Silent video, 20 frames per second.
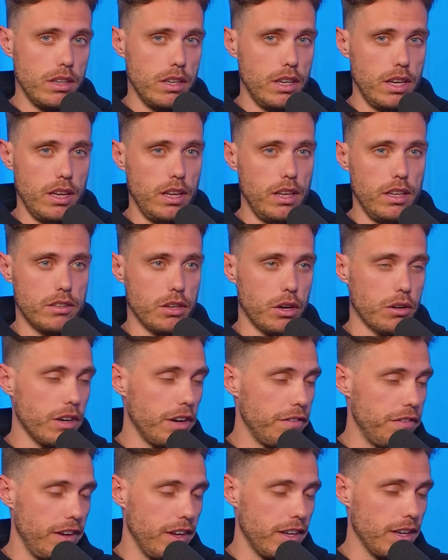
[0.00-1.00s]
it's
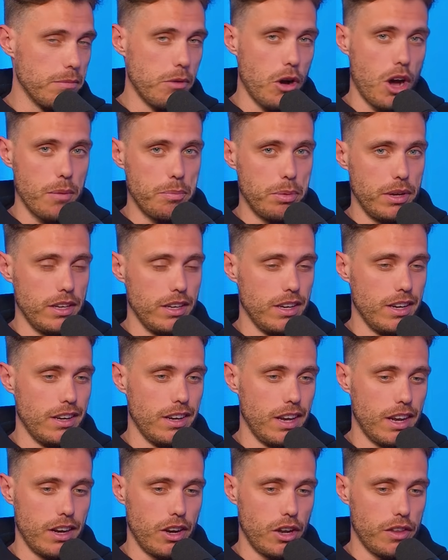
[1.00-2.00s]
horrific in my
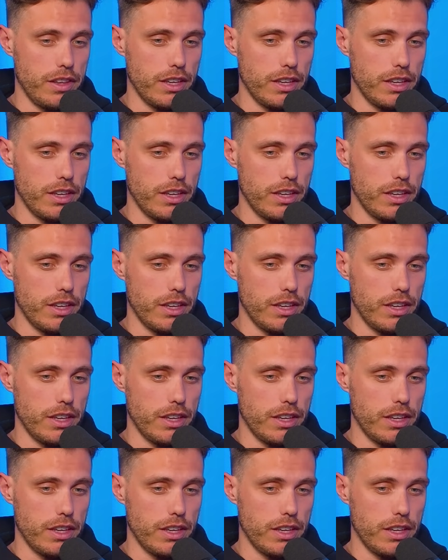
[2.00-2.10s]
opinion, and I